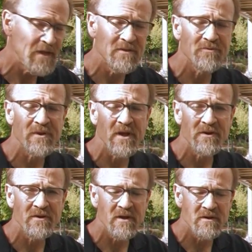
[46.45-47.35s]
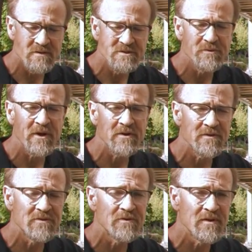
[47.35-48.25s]
need 300
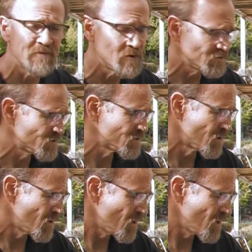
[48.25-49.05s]
230 volts